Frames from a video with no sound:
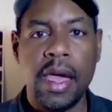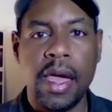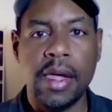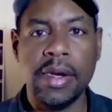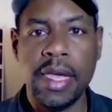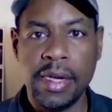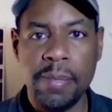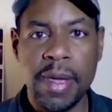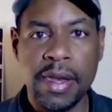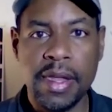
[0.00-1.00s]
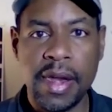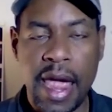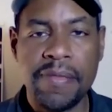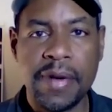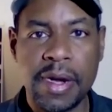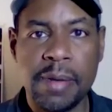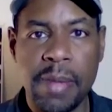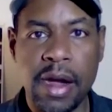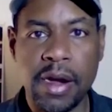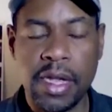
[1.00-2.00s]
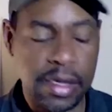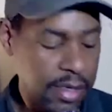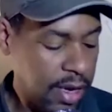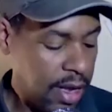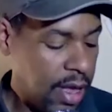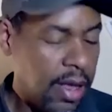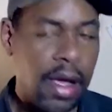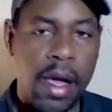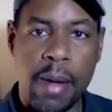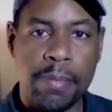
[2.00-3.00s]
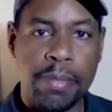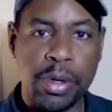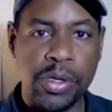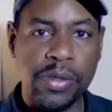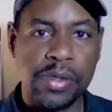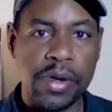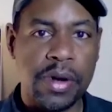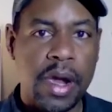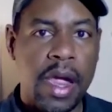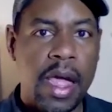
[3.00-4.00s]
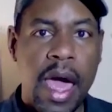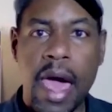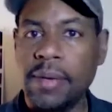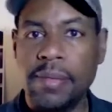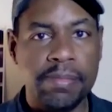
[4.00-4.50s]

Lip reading: an independent African American producer. I